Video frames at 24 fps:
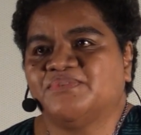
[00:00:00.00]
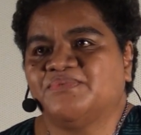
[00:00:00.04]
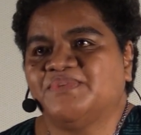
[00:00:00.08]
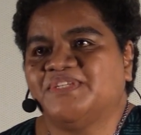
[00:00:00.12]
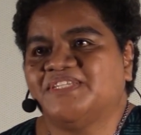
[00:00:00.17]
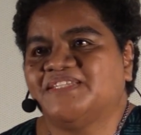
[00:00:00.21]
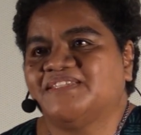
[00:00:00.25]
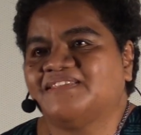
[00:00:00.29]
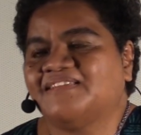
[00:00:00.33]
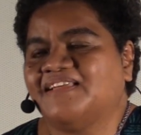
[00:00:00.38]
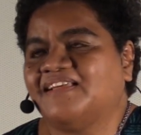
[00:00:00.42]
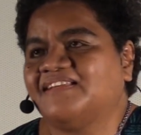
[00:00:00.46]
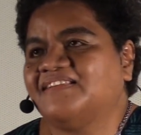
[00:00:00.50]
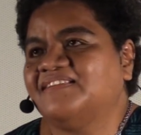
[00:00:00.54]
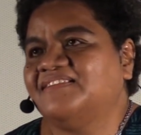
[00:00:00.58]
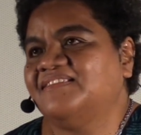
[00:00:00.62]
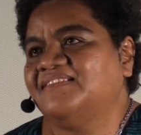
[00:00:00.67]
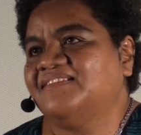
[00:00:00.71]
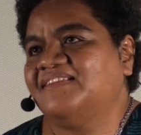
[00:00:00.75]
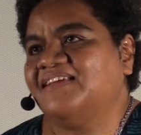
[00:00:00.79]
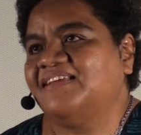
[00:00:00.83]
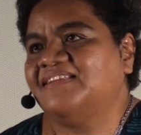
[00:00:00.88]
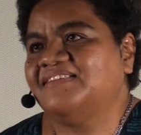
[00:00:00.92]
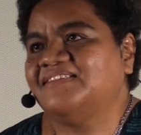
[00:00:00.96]
which started
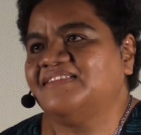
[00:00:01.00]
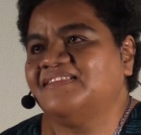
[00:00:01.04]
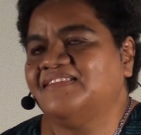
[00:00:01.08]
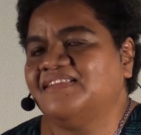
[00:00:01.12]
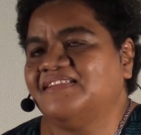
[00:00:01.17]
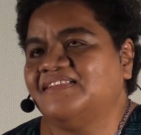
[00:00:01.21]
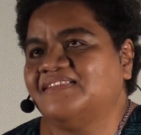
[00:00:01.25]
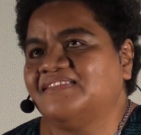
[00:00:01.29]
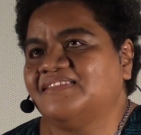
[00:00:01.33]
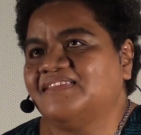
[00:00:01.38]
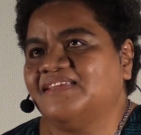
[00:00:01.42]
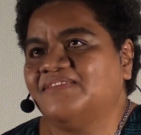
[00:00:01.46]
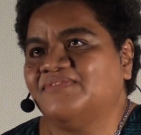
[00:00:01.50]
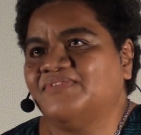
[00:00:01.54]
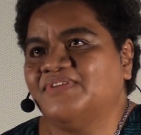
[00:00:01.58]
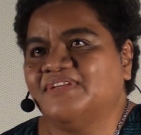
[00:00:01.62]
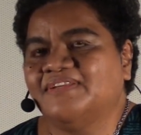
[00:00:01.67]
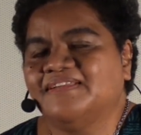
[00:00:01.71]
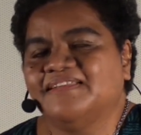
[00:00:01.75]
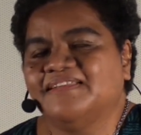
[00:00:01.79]
in 1987.